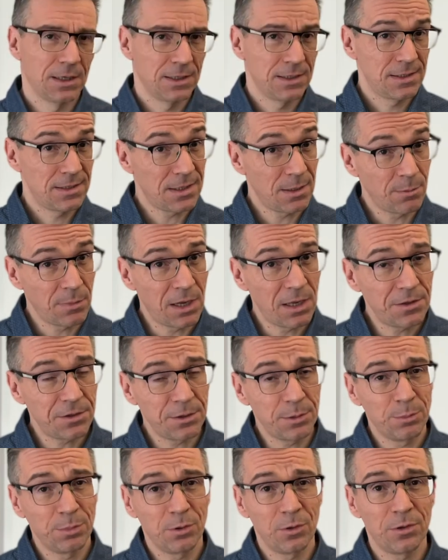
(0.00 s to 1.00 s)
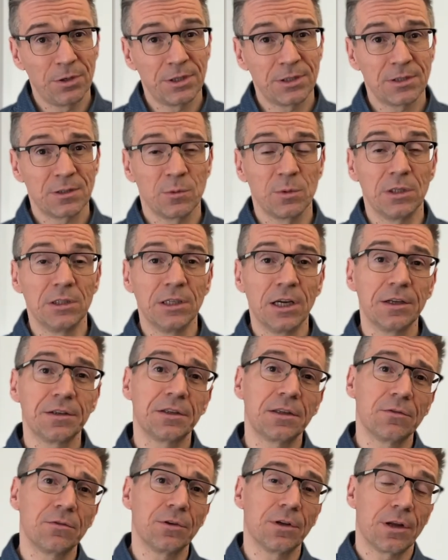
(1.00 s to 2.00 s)
Some other employers will not
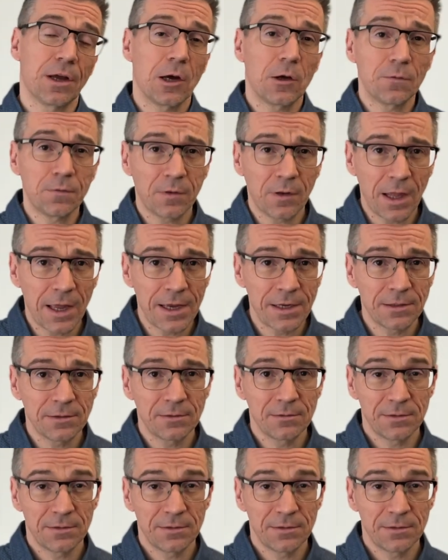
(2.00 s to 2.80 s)
give you an offline